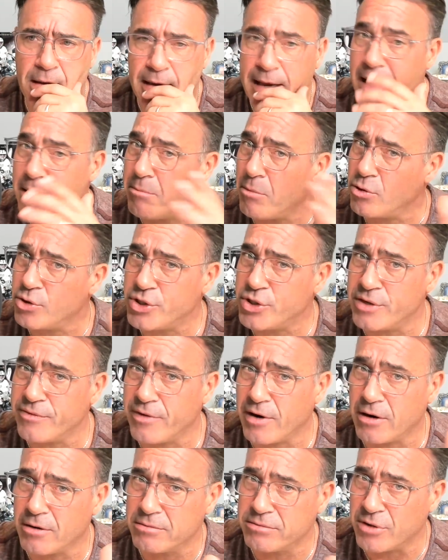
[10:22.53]
Again, most of
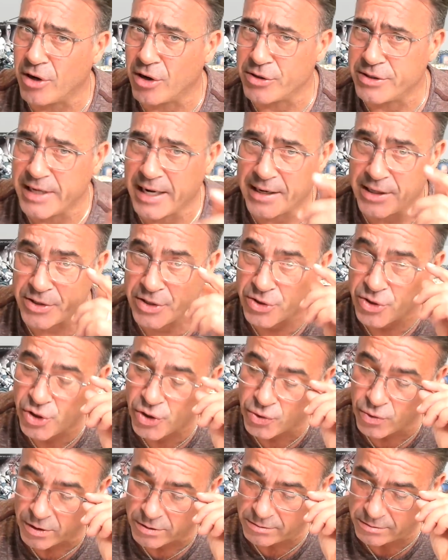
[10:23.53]
our debt is in
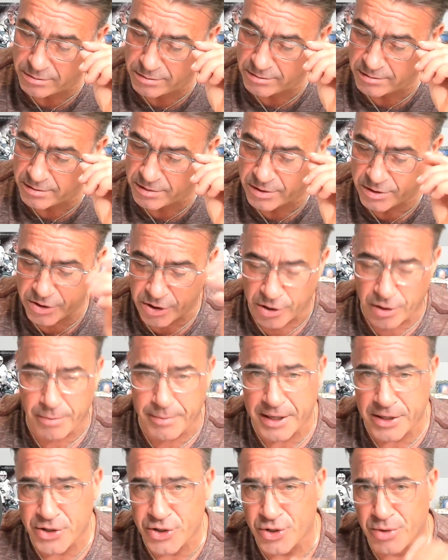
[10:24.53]
short-term
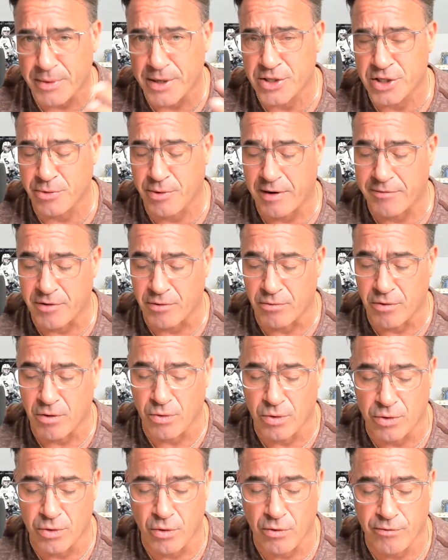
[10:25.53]
instruments, and we have to
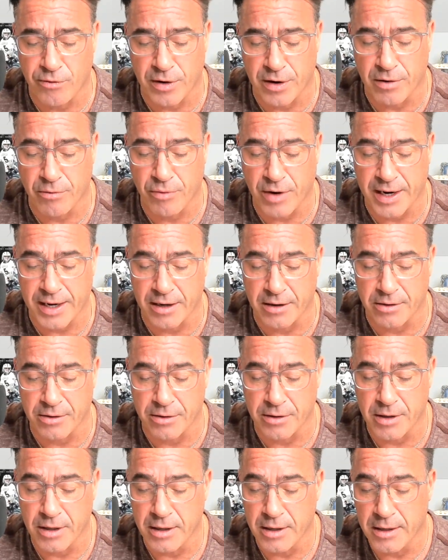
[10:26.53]
roll it over on a
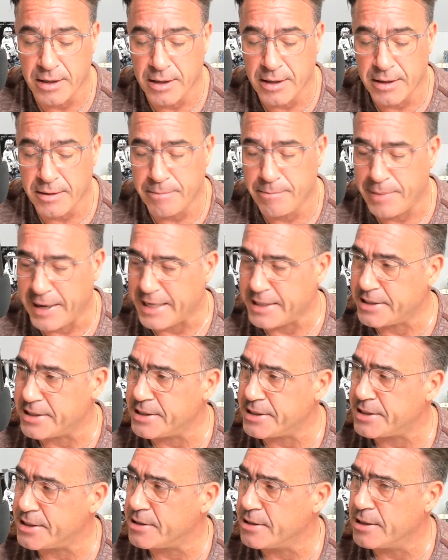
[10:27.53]
regular
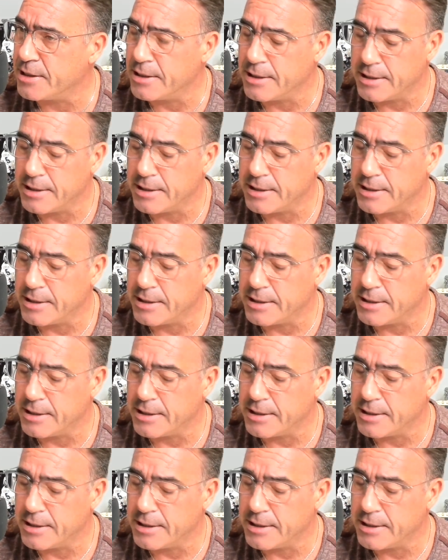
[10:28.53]
basis.